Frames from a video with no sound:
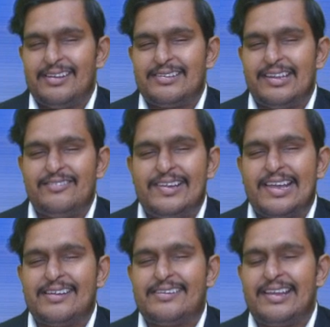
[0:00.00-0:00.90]
then we
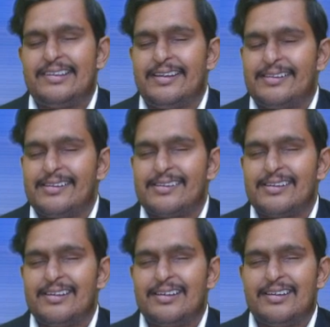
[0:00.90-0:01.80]
can say this is
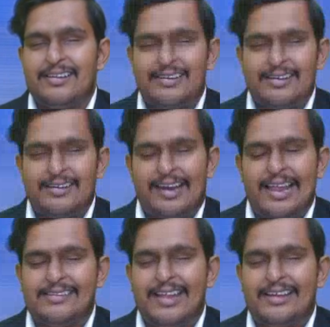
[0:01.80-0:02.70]

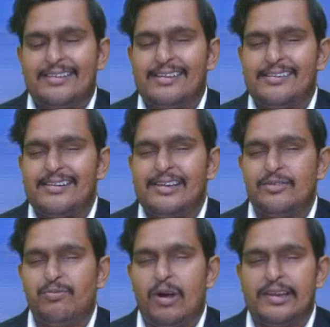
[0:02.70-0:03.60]
transactions in
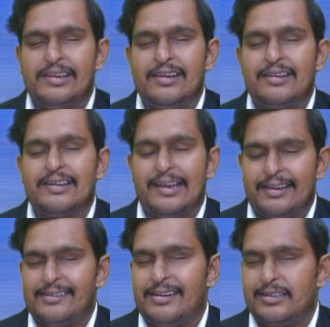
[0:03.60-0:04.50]
foreign currency.